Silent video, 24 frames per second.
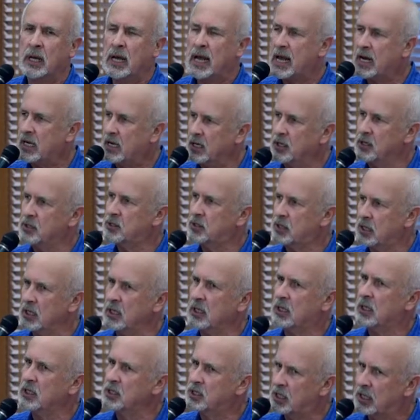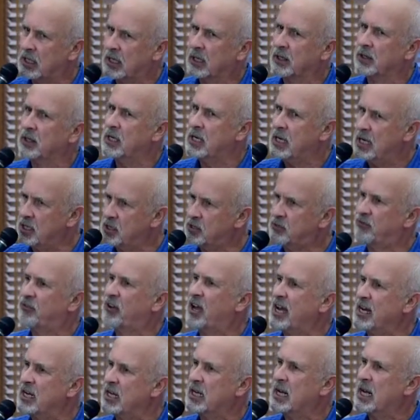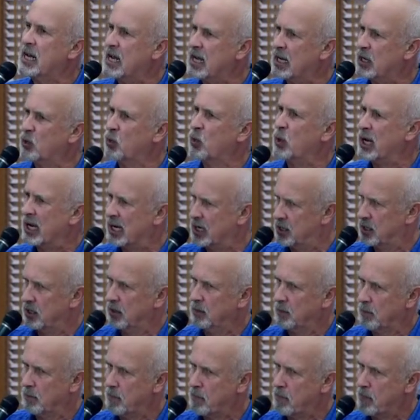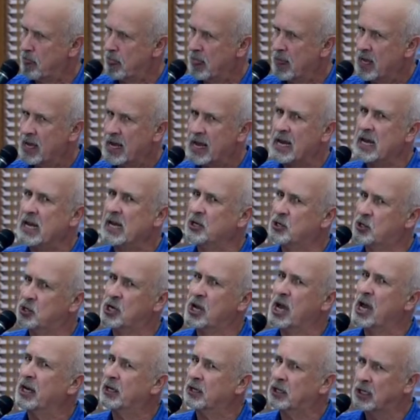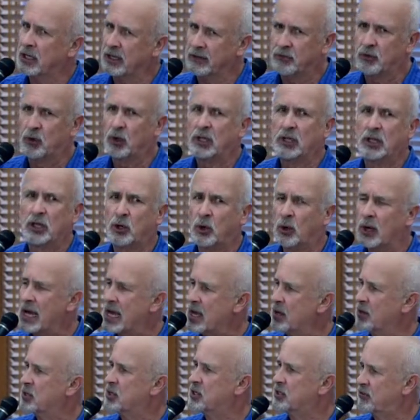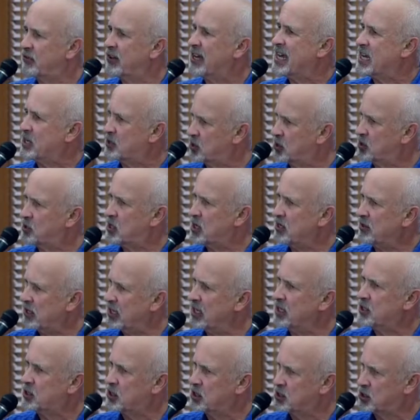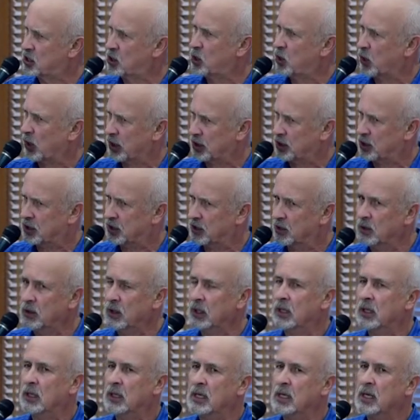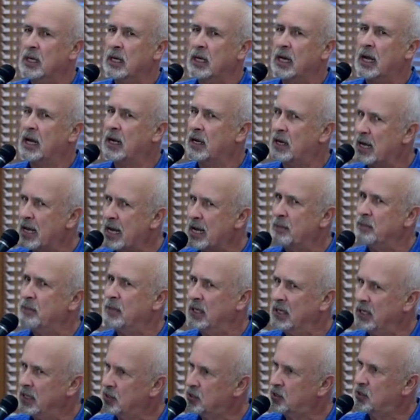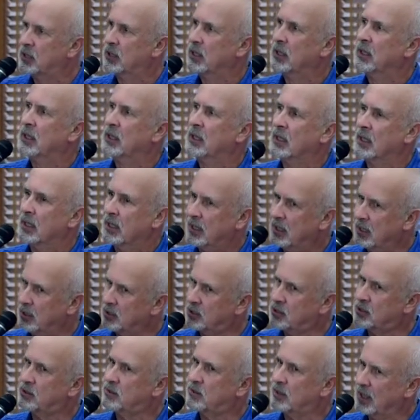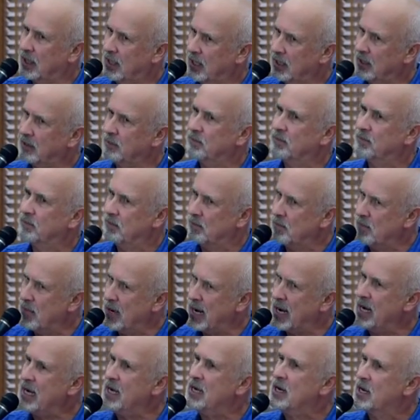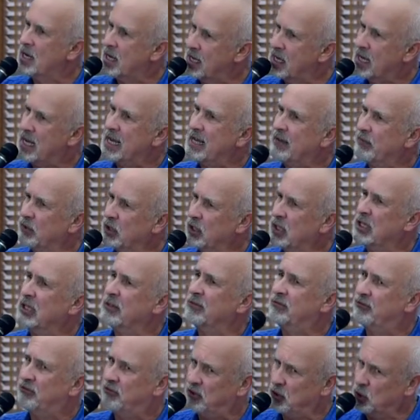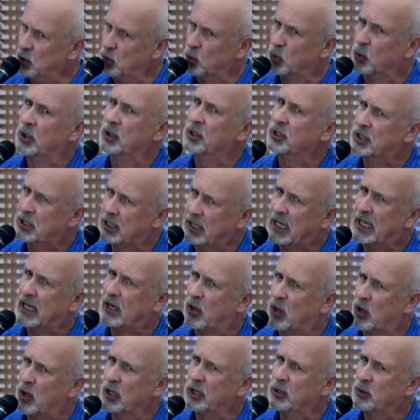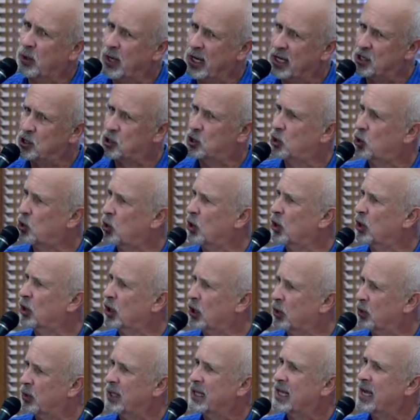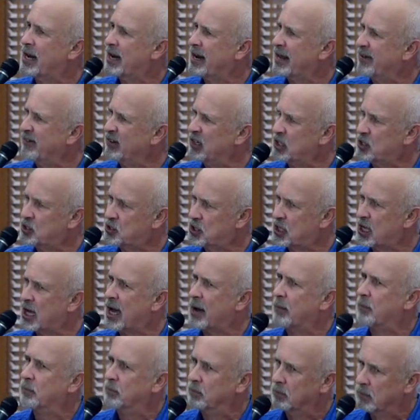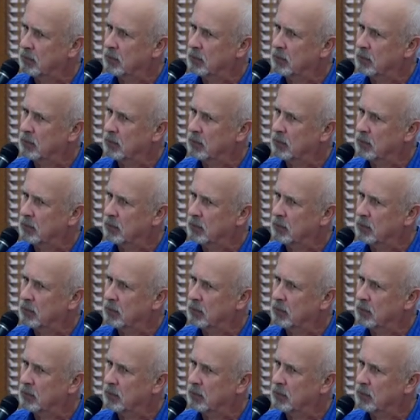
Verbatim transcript: And he's, he can tell that he's fighting a headwind. And he's not covering the ground as fast as he thinks he's going to. And that means he's, he may not have enough fuel to get all the way to Chicago without having to stop.